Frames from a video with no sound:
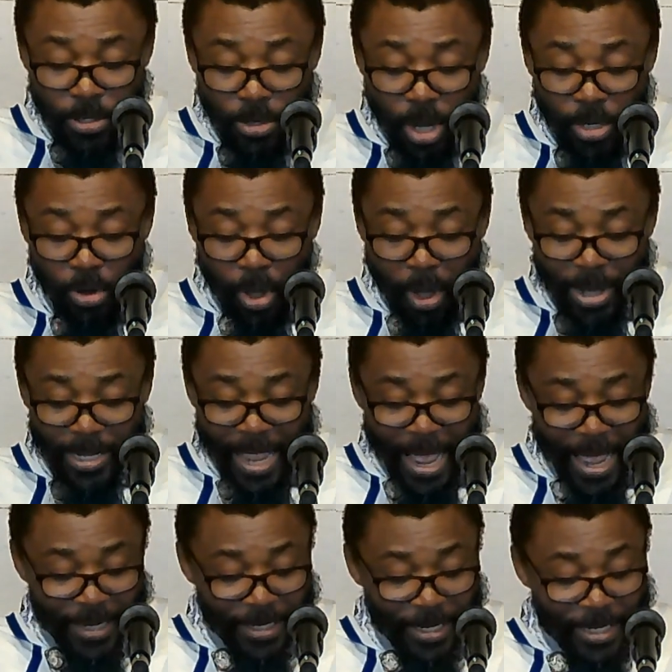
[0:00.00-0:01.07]
none
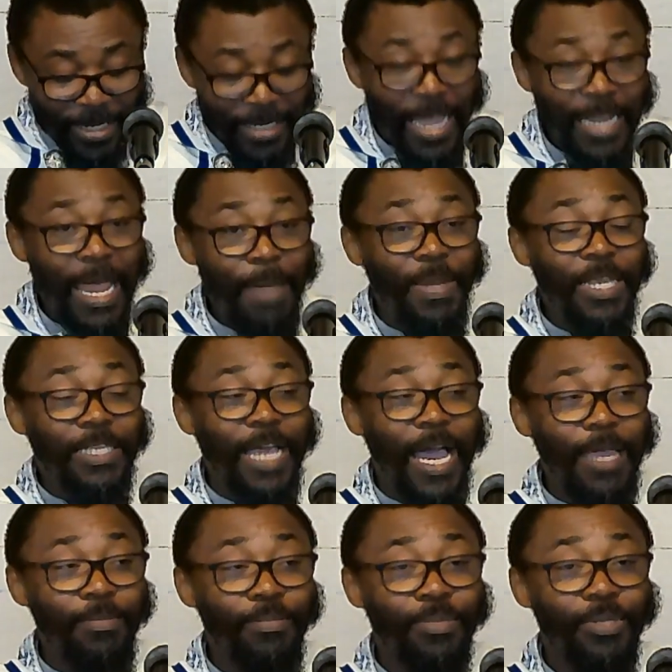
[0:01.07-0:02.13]
other than how many
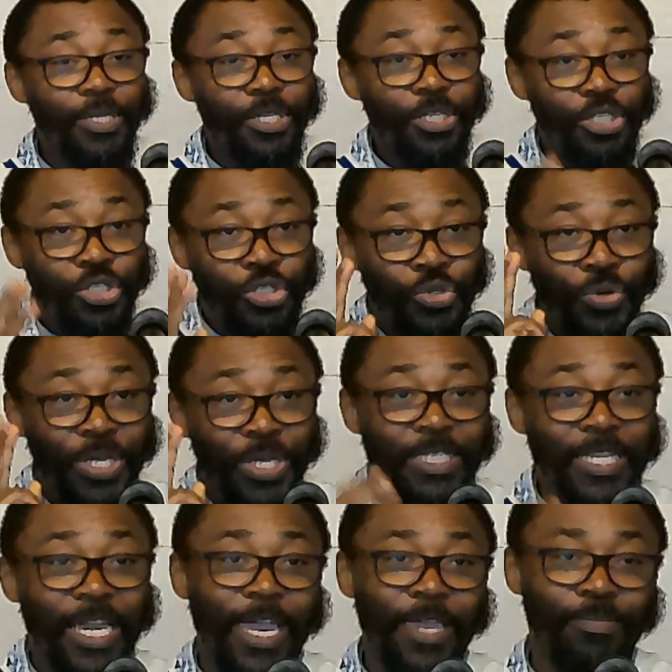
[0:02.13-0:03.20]
times? 3
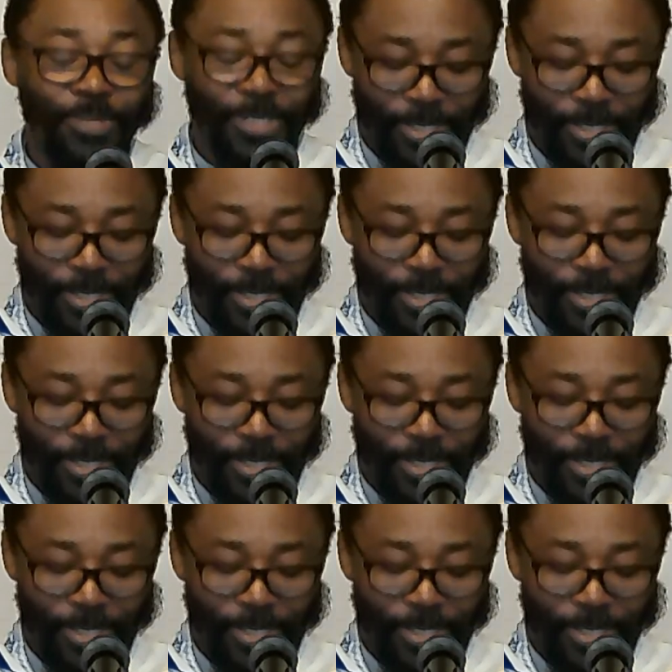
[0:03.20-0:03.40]
times.